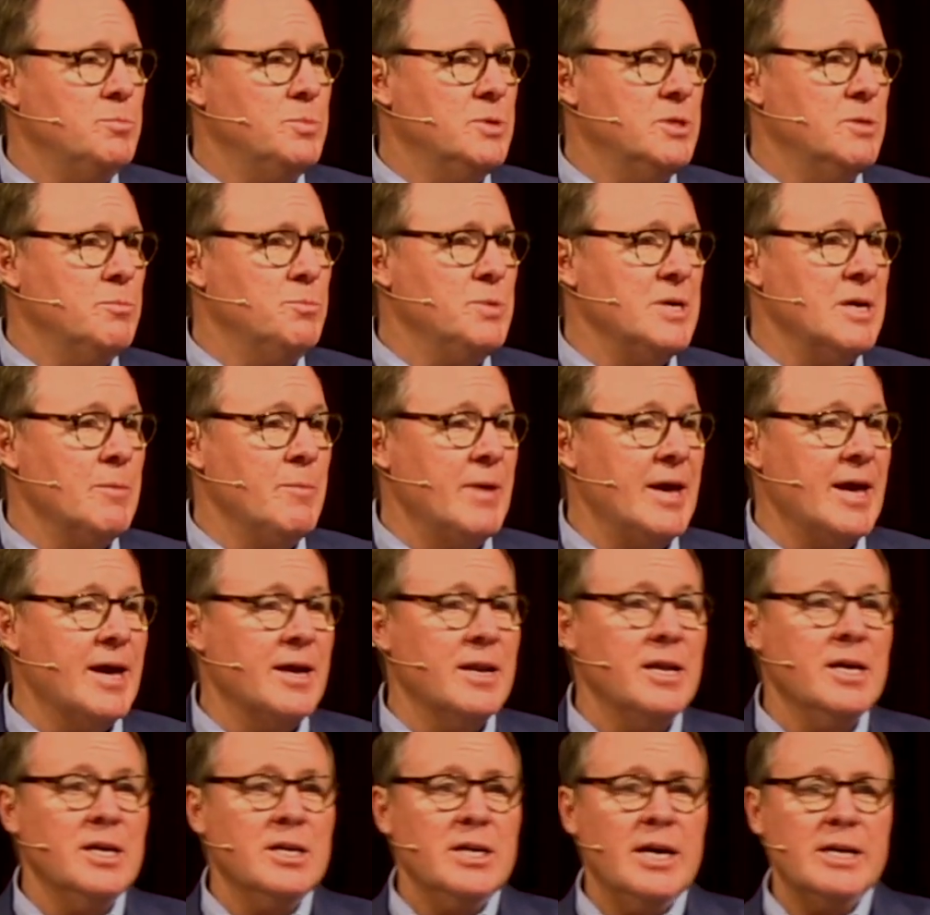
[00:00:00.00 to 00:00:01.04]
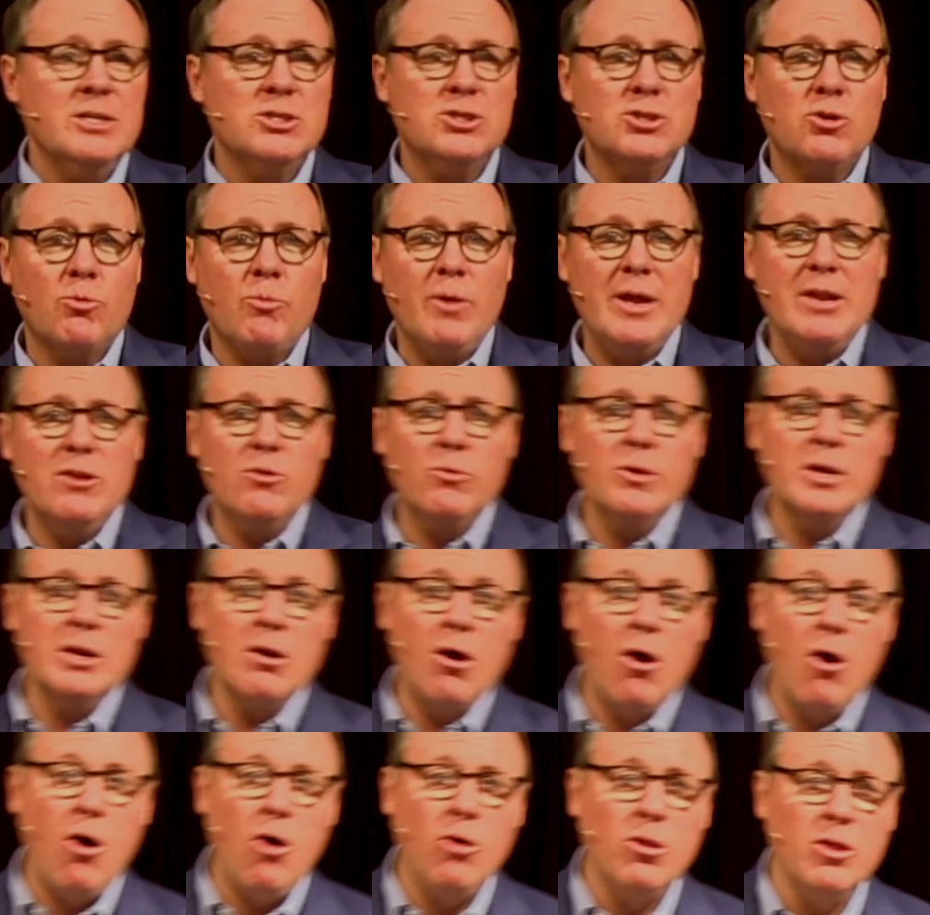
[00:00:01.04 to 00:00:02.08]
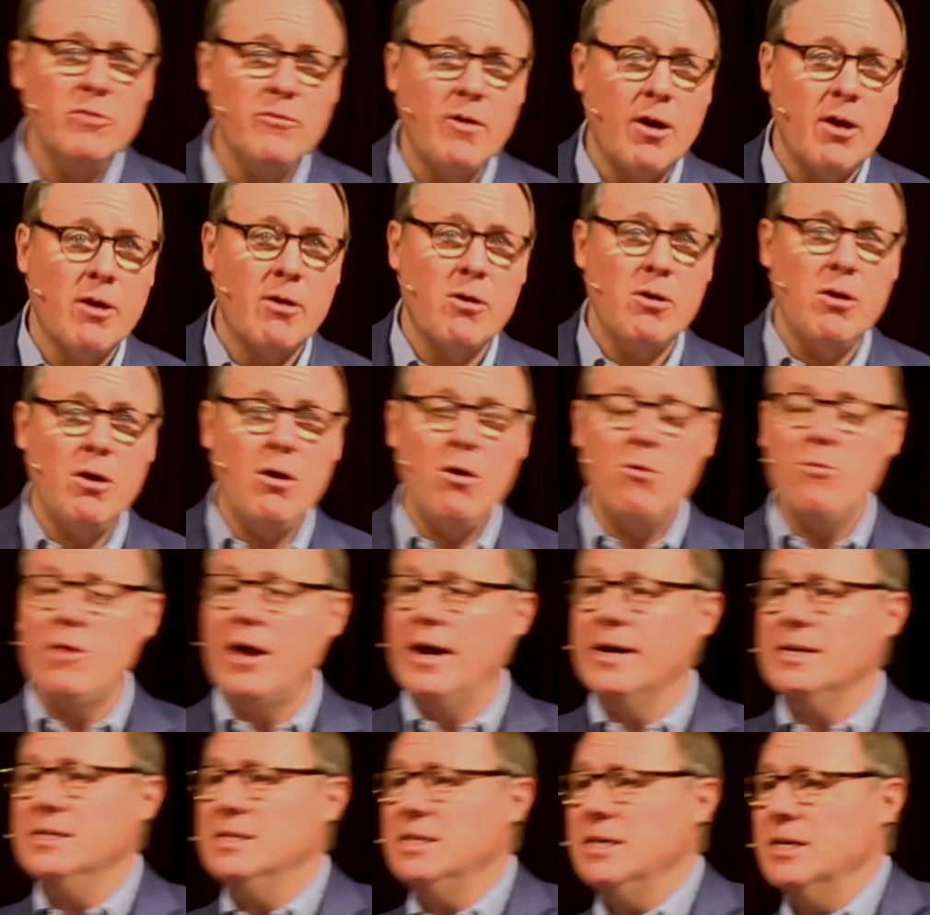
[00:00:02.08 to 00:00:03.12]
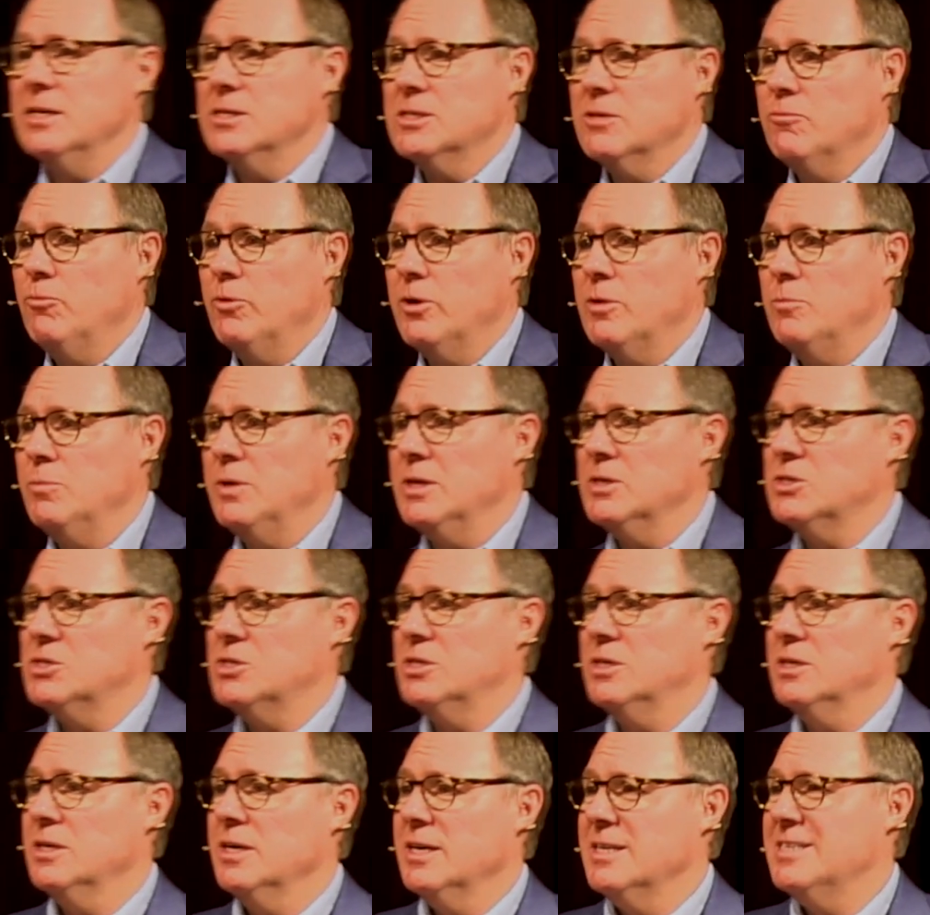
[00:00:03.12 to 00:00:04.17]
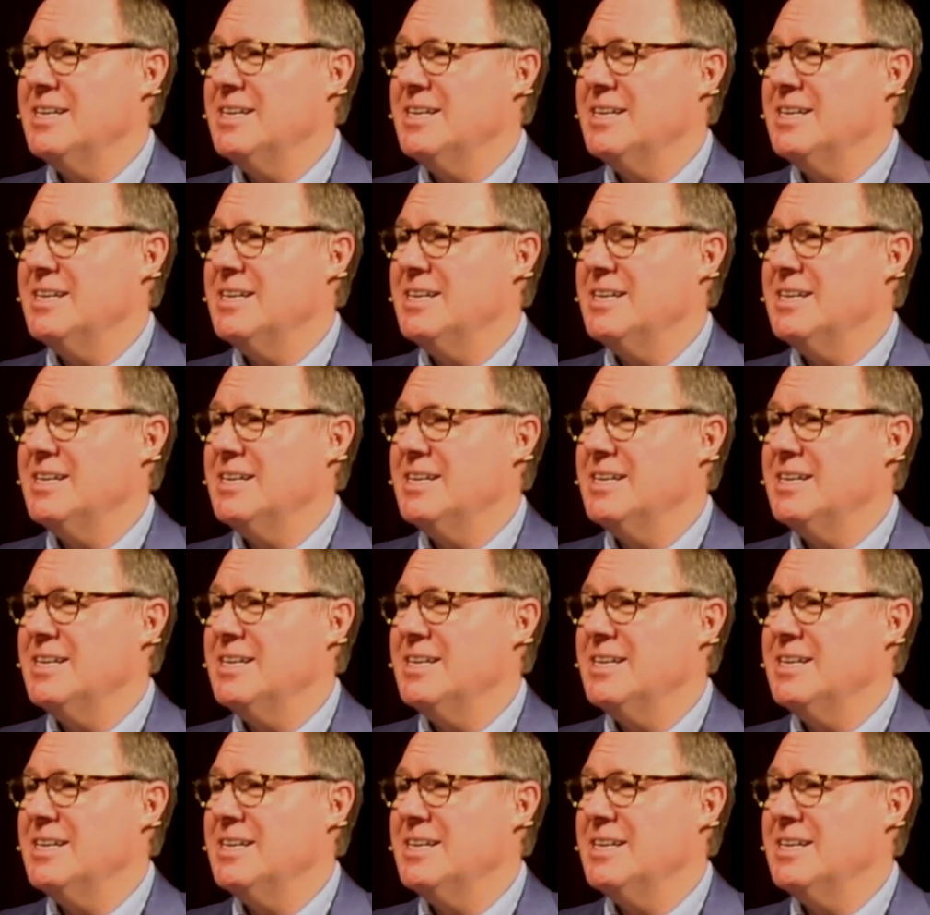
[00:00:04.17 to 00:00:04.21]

to be a man and surrendering all of our own ideas of what it means to,